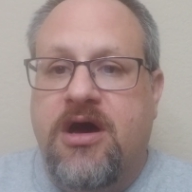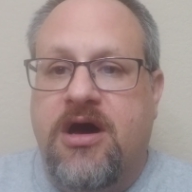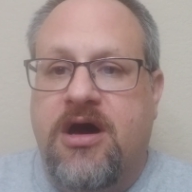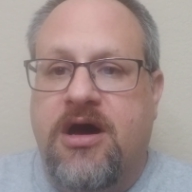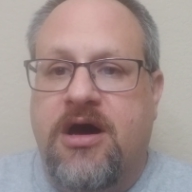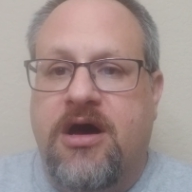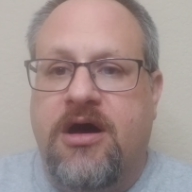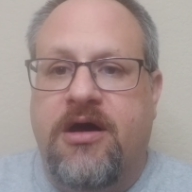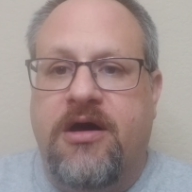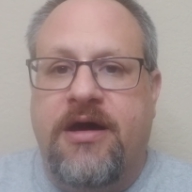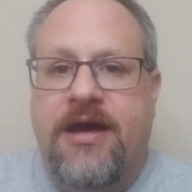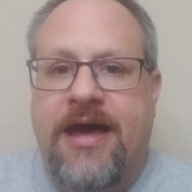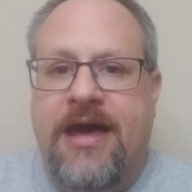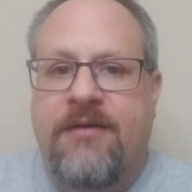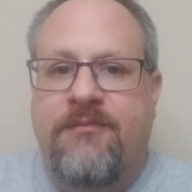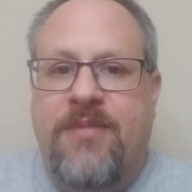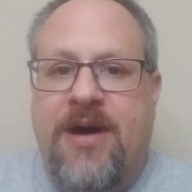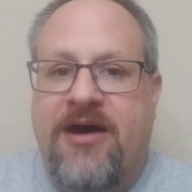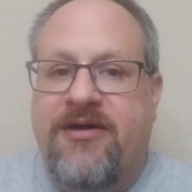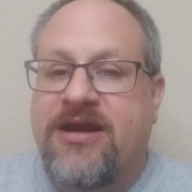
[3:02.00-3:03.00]

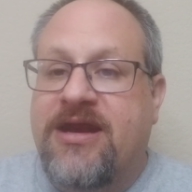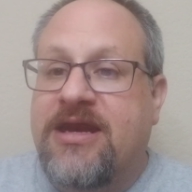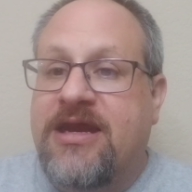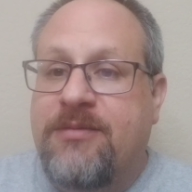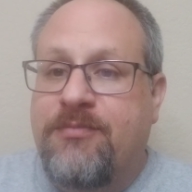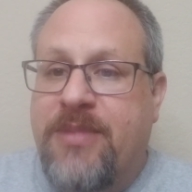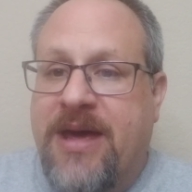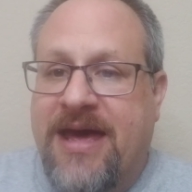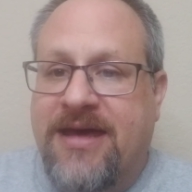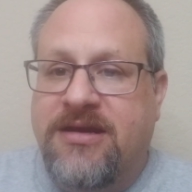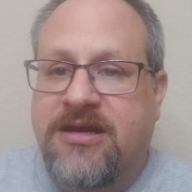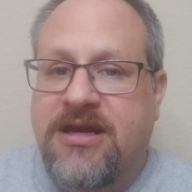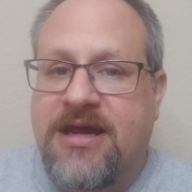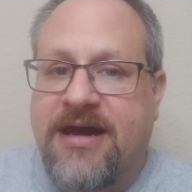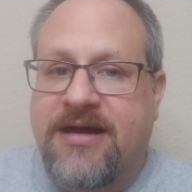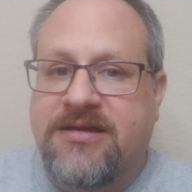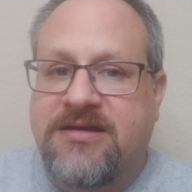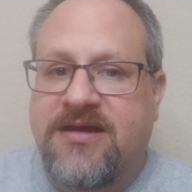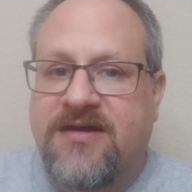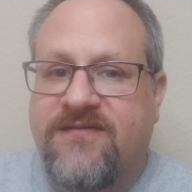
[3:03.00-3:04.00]
about any bandit
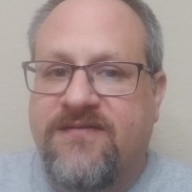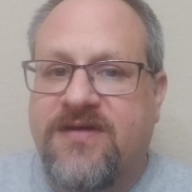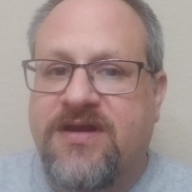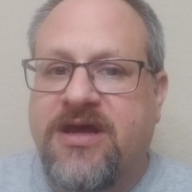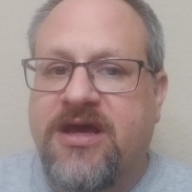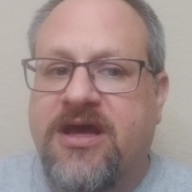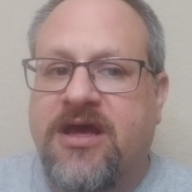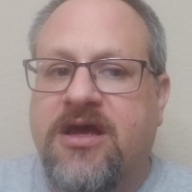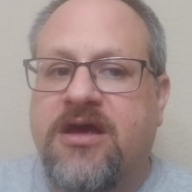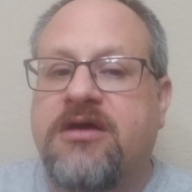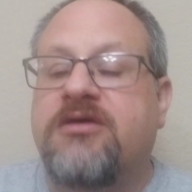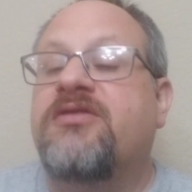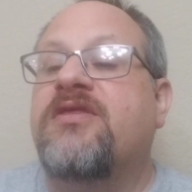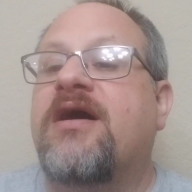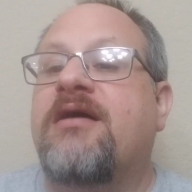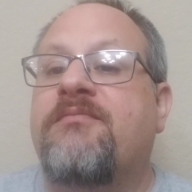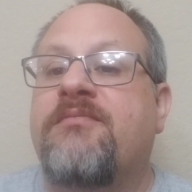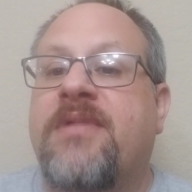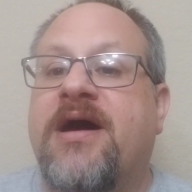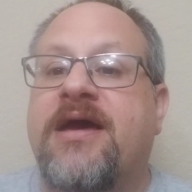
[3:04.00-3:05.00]
activity
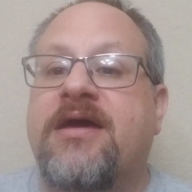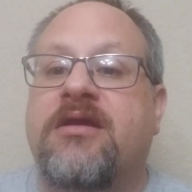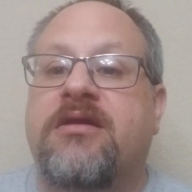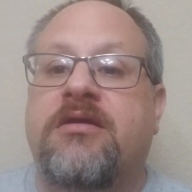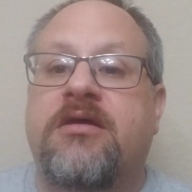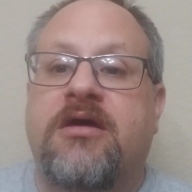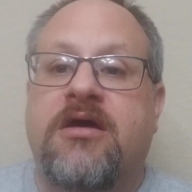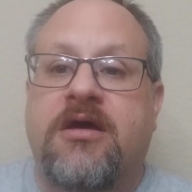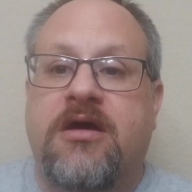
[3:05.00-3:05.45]
that might